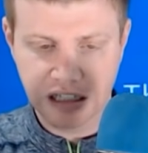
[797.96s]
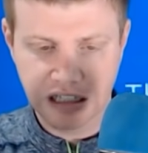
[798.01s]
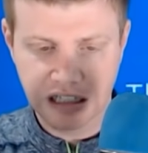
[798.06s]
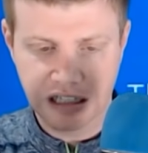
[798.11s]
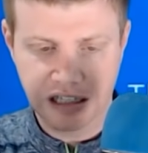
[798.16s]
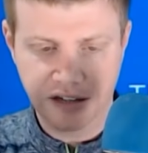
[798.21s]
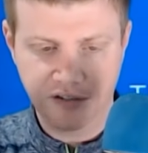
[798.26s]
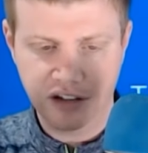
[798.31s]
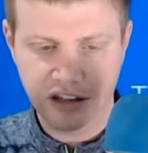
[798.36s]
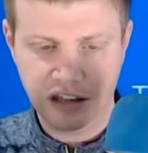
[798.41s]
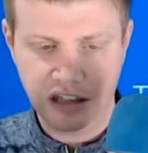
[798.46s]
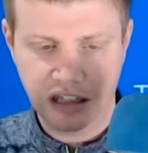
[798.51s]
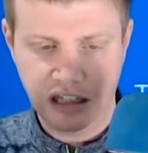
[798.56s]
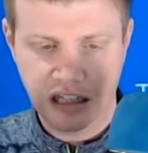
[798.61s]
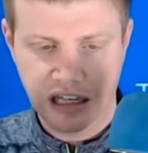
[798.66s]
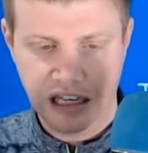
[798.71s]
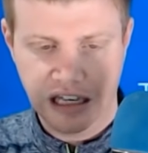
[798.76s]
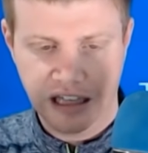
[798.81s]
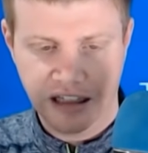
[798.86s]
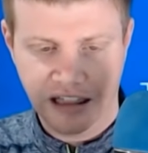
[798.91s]
given
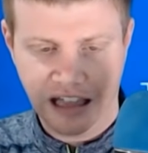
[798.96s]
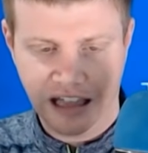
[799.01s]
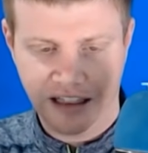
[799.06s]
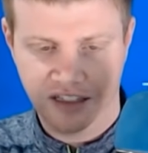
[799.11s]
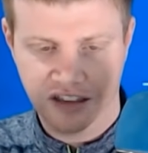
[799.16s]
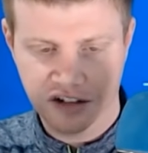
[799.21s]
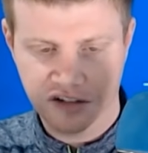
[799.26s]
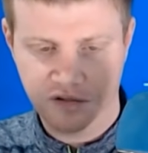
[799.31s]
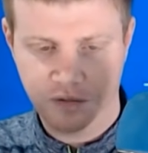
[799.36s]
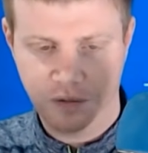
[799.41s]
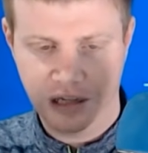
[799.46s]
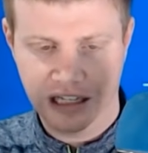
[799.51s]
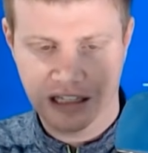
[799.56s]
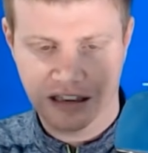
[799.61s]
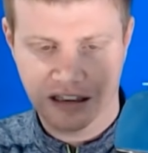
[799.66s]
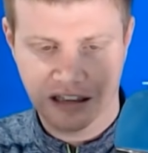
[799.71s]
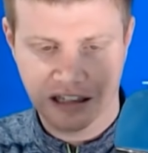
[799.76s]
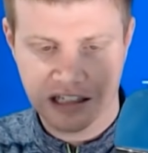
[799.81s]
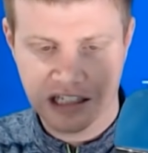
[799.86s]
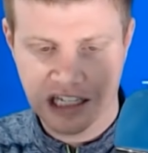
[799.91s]
that this week
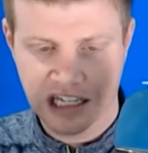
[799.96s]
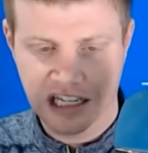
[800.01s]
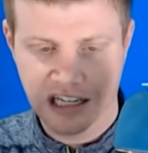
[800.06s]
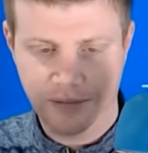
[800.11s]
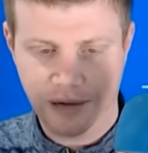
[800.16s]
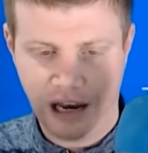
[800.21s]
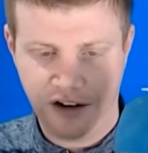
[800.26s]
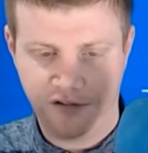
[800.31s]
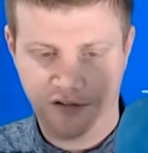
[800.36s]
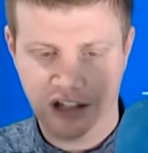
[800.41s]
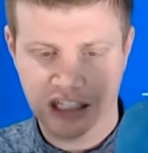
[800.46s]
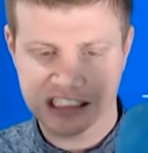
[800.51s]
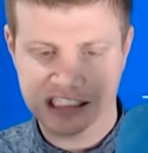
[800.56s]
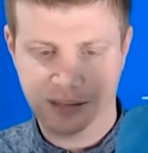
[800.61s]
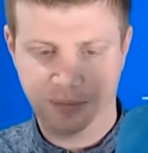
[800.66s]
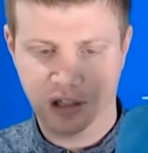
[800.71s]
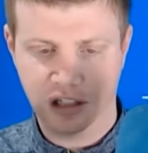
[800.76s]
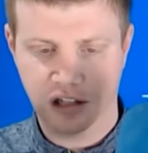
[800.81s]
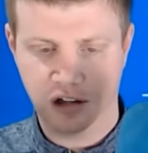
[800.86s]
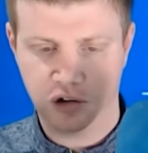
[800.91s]
the team at Flight
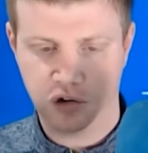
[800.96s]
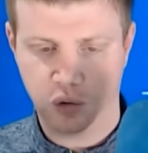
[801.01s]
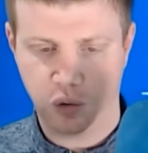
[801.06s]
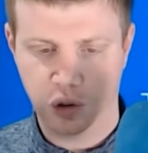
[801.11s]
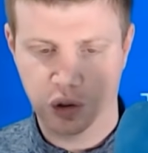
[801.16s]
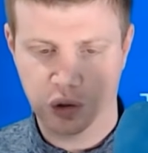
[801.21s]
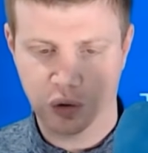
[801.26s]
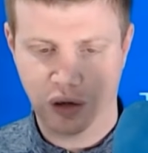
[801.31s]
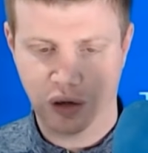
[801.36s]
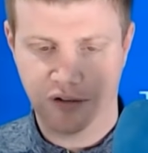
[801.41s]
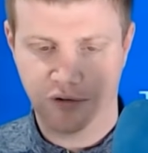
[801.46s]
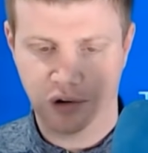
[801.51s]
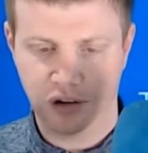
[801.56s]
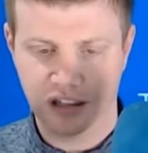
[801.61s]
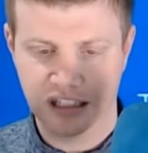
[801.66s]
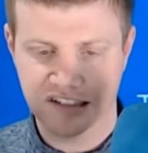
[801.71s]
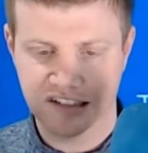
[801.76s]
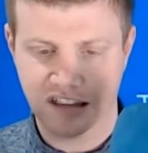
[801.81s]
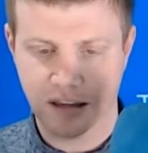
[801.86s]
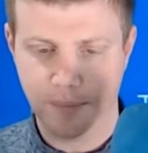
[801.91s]
Simulator 2020 have
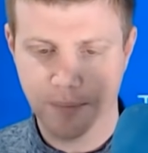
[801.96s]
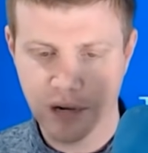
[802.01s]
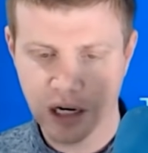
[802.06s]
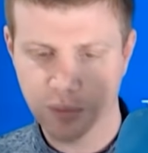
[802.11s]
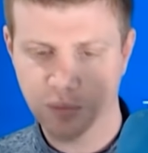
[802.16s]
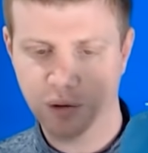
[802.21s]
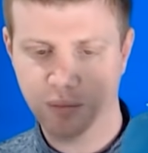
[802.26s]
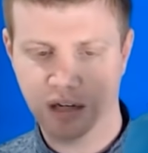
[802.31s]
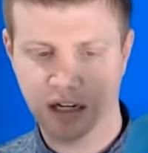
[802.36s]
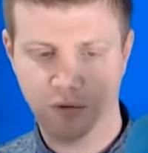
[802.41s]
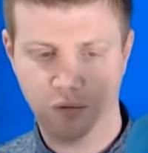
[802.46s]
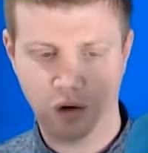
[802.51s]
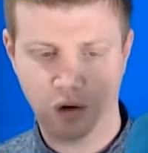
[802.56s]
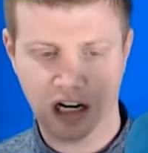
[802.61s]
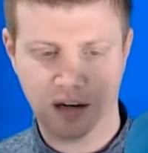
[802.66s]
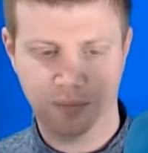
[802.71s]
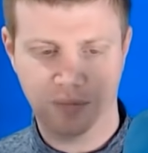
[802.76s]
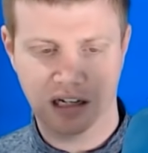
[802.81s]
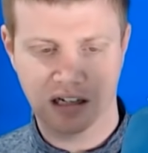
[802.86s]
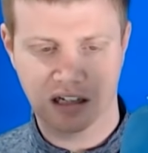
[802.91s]
released the minimum and
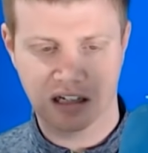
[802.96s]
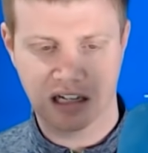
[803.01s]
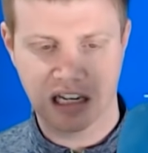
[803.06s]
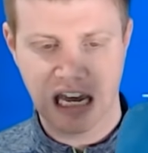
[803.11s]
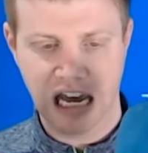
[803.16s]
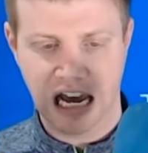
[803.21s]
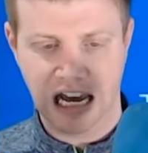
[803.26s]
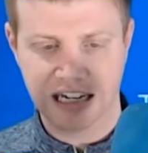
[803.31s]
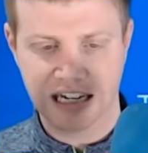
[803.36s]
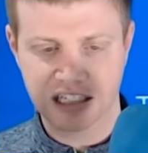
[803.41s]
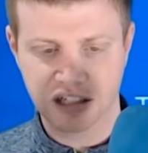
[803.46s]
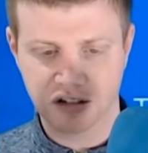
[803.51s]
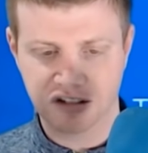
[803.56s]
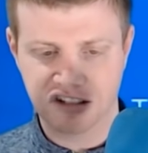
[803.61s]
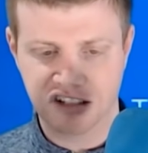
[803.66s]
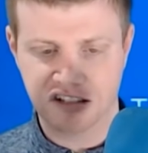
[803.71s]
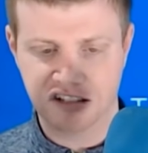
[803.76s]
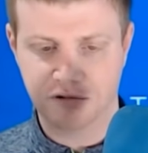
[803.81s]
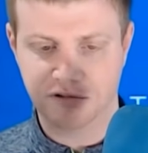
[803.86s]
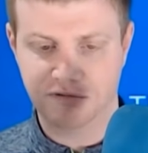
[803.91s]
recommended ideal
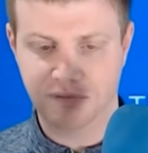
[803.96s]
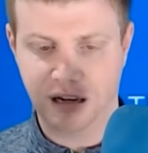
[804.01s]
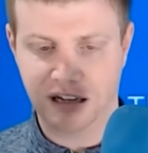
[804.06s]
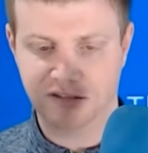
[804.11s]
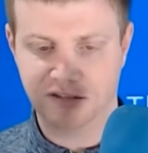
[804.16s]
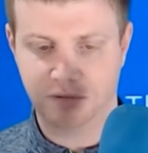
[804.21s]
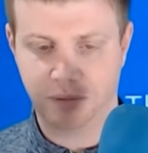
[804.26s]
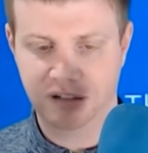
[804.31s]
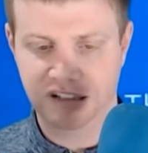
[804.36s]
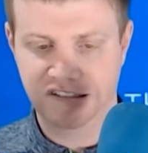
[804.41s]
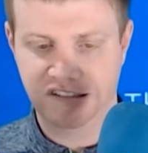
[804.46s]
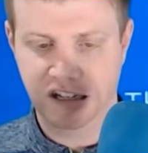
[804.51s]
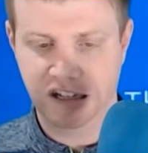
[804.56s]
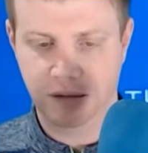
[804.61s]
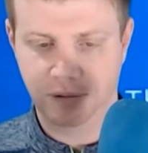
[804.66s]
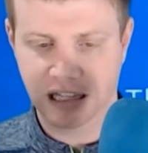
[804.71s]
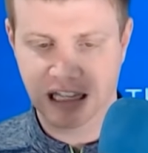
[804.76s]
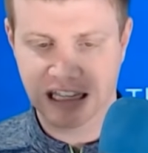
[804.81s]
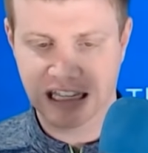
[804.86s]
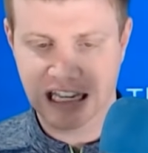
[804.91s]
system specs for PC
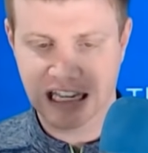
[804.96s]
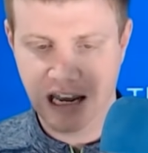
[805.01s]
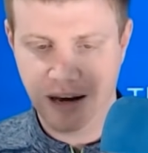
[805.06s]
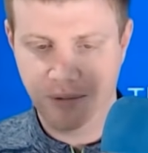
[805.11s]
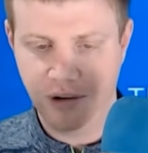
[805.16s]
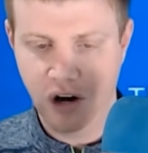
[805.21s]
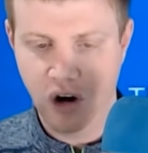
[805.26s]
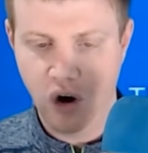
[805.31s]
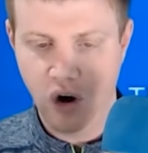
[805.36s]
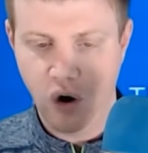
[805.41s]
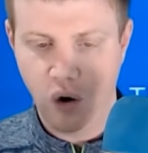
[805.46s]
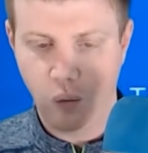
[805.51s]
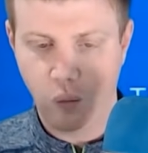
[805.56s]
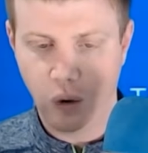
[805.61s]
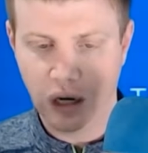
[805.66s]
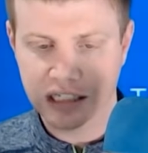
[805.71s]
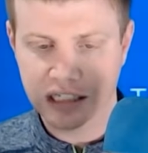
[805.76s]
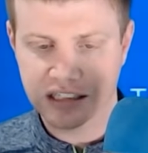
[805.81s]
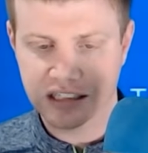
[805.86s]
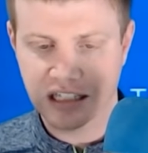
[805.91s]
to play the game.
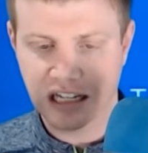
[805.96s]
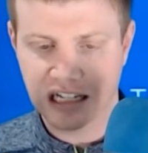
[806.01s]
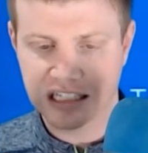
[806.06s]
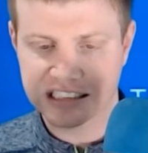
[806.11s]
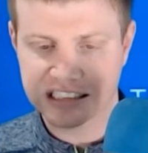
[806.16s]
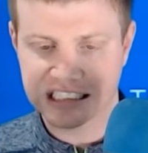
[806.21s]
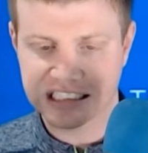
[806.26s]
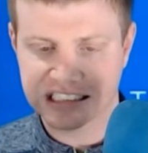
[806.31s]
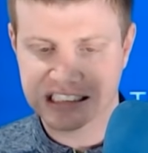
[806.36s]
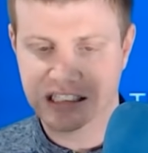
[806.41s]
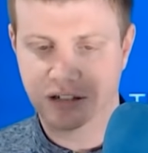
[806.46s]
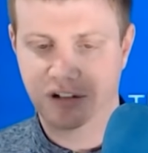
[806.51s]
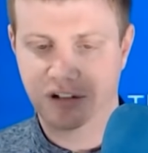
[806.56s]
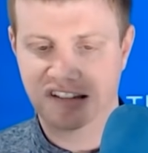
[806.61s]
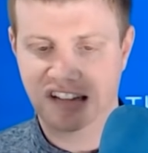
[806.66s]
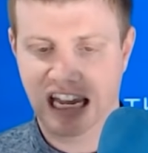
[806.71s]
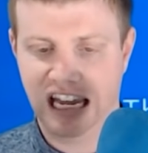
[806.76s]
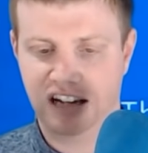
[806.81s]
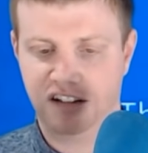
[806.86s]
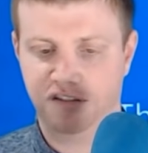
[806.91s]
What does the
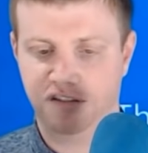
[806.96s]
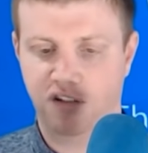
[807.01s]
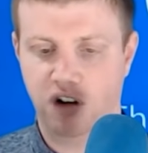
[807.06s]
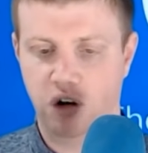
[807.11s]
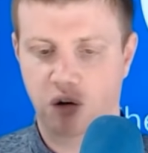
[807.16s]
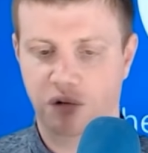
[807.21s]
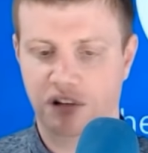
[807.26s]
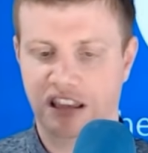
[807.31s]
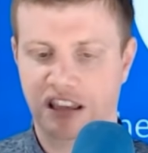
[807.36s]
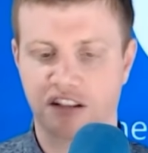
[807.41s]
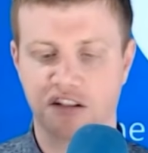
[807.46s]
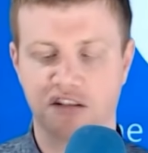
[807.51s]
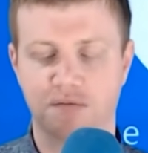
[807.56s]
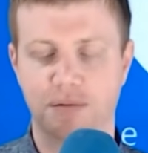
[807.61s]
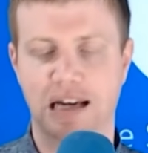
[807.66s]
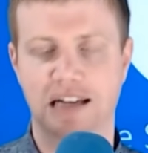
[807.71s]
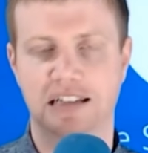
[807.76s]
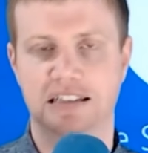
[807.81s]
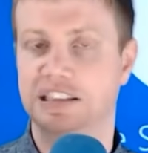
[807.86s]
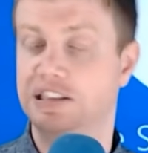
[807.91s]
Series X fall within those
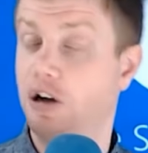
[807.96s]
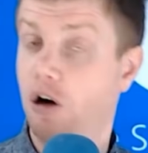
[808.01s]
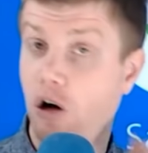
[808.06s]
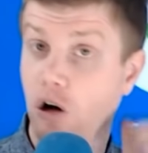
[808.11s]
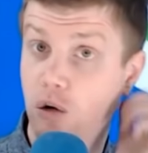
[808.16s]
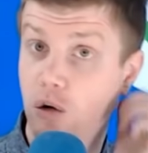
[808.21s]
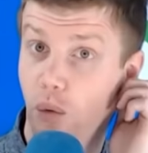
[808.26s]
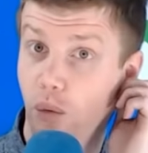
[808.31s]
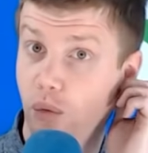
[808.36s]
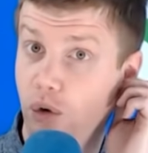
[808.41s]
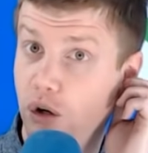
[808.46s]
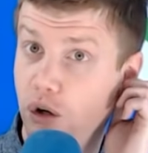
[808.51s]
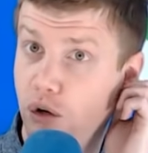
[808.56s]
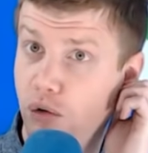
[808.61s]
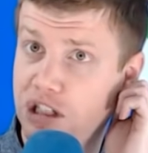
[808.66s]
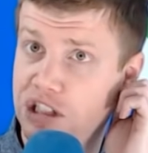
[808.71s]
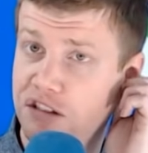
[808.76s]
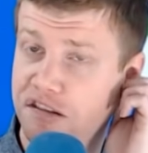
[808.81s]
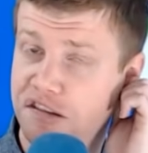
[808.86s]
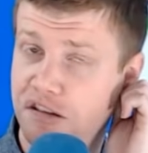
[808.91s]
bounds? So, oh, good
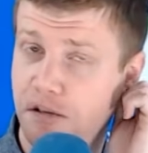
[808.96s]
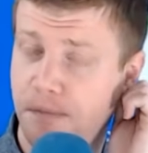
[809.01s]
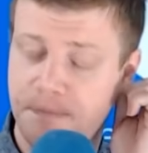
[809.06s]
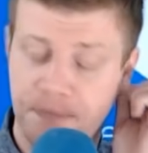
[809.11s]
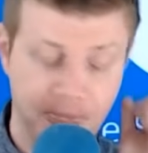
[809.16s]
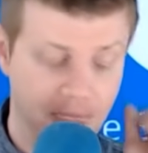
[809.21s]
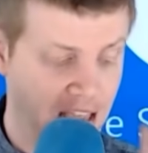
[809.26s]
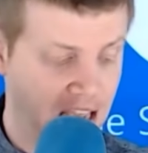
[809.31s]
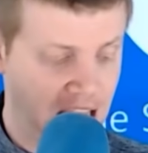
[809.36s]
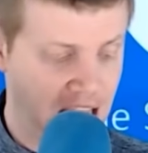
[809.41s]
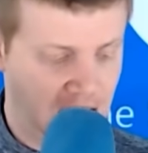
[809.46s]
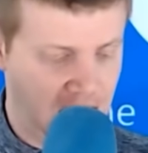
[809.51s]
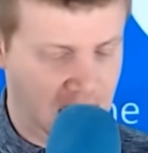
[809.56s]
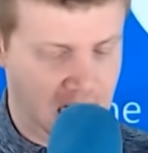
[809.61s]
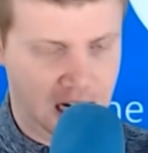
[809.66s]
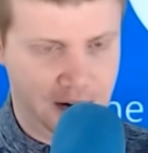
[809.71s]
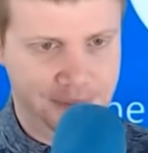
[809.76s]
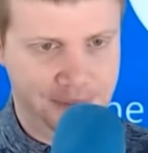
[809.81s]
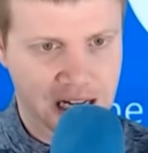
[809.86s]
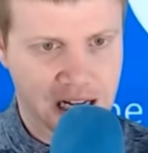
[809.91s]
question. So,
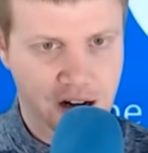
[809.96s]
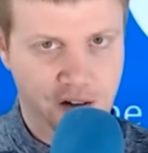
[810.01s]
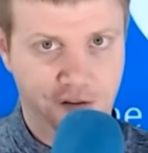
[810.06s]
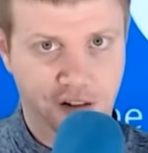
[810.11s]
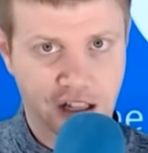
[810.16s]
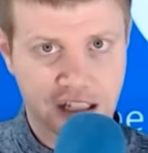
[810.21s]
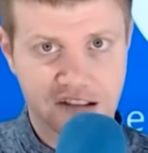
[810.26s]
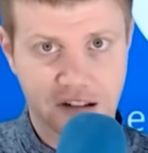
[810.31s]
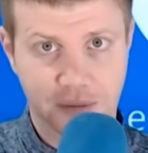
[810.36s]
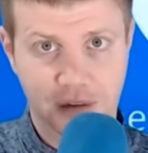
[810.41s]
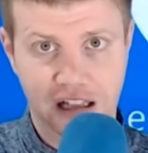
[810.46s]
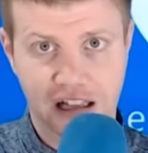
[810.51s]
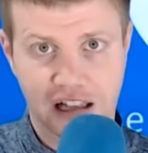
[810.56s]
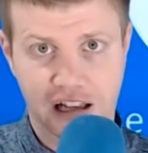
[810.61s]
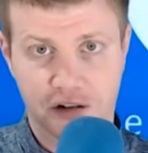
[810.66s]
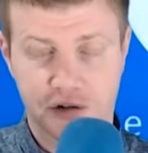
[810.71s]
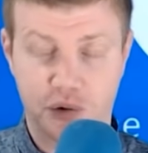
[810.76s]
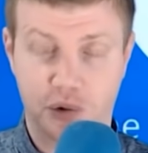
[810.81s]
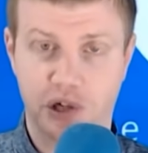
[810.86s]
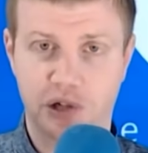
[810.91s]
uh, Flight
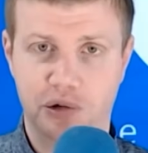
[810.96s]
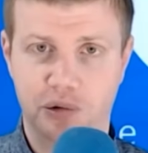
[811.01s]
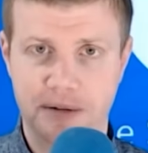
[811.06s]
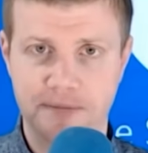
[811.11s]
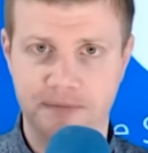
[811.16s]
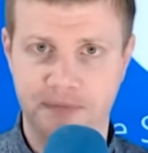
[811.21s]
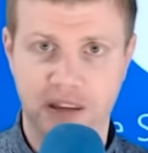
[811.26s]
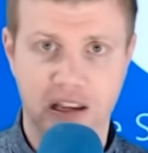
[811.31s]
Simulator 2020